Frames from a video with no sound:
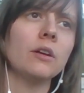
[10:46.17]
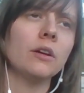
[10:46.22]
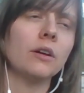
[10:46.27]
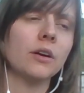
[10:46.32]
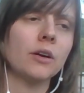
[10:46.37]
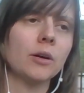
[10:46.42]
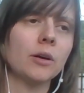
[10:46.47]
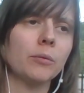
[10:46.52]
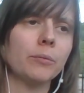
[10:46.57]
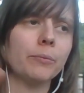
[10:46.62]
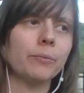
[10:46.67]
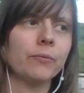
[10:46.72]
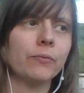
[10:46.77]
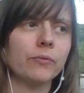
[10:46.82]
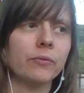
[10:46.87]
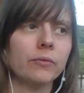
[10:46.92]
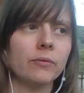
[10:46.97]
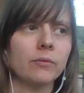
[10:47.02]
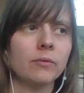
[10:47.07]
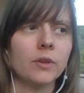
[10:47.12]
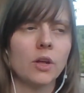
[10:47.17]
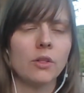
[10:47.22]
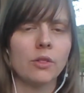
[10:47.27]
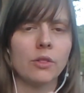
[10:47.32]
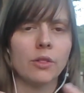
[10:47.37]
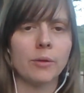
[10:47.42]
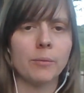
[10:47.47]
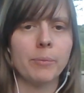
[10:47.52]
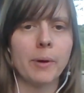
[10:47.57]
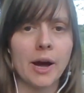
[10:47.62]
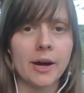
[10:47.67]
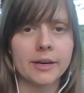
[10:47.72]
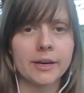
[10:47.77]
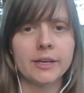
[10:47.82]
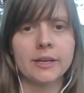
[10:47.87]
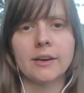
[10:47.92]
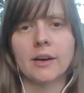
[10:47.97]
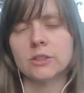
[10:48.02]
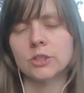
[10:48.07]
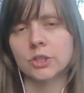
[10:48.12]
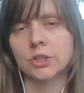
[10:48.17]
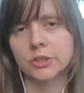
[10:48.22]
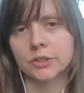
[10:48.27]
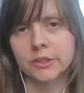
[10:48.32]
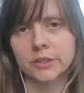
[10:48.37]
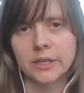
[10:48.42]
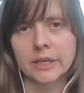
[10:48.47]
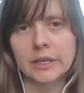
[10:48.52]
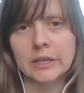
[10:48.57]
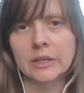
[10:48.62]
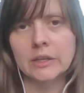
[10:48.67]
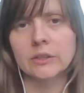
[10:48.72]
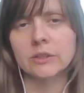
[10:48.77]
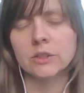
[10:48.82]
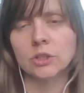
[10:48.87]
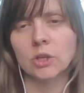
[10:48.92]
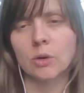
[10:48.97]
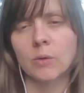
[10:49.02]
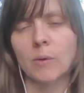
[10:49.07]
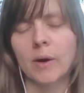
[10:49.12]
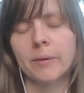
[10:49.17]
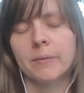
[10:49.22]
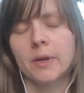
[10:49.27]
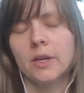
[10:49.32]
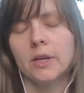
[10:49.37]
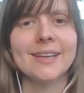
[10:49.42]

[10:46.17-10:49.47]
the body, not just the tail, and so on.